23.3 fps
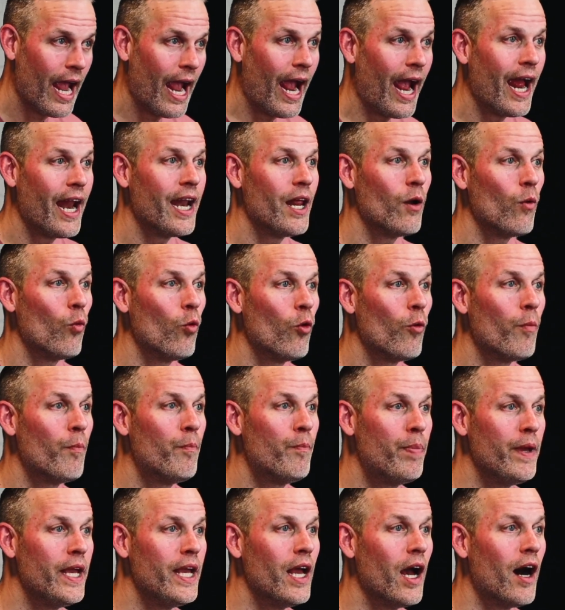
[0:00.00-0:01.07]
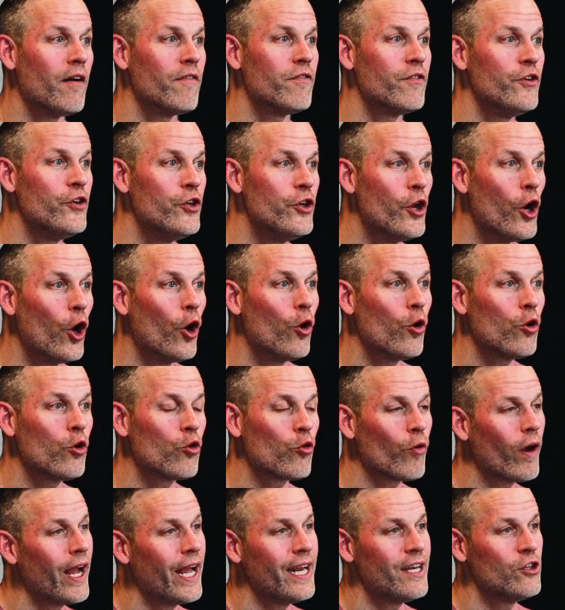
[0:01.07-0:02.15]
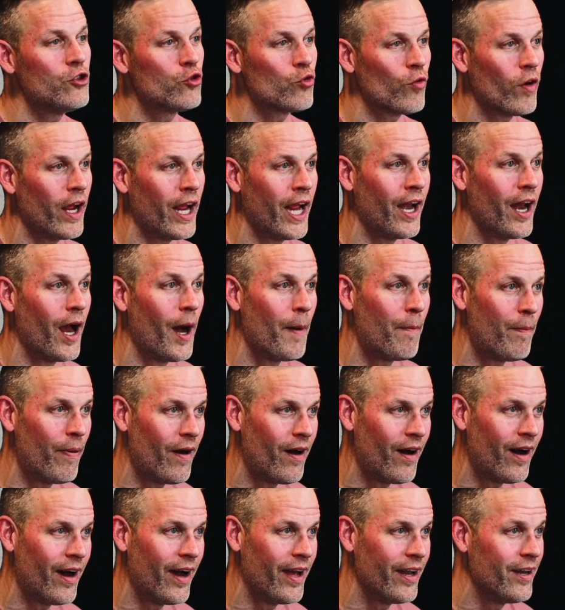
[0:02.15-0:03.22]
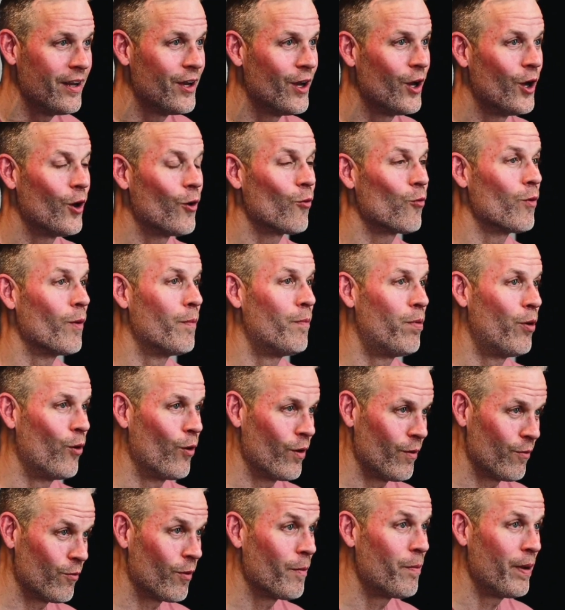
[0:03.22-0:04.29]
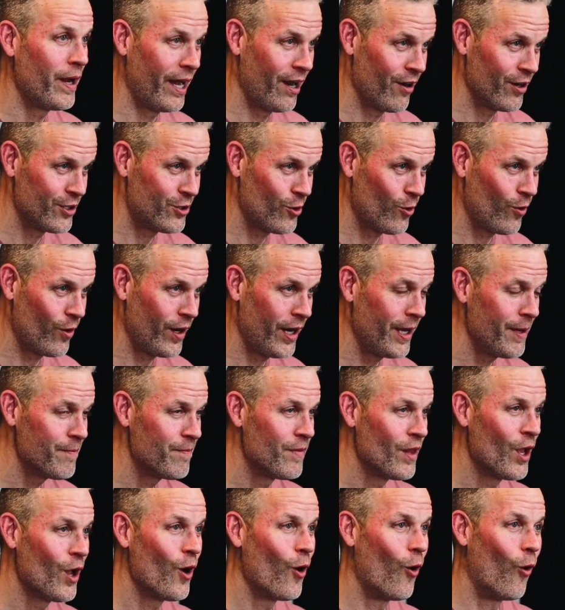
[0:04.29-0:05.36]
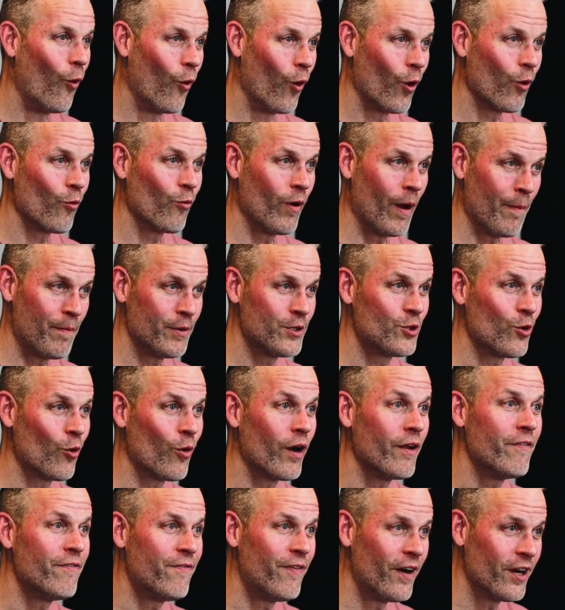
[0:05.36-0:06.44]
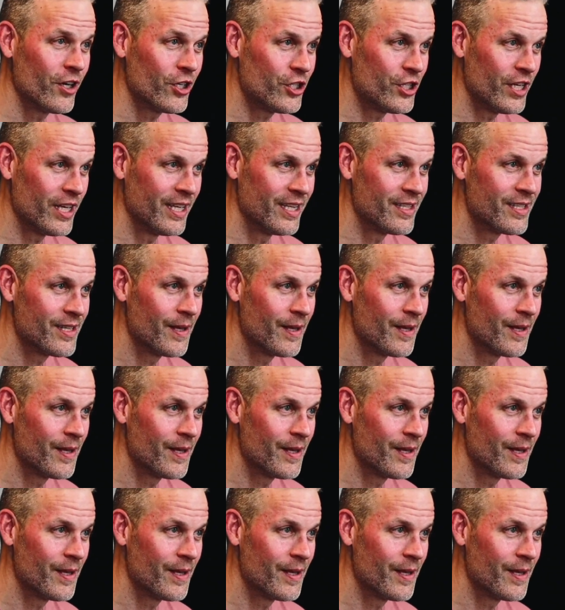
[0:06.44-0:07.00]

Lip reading: and it will be of no great drain upon reparatory or repertory functions.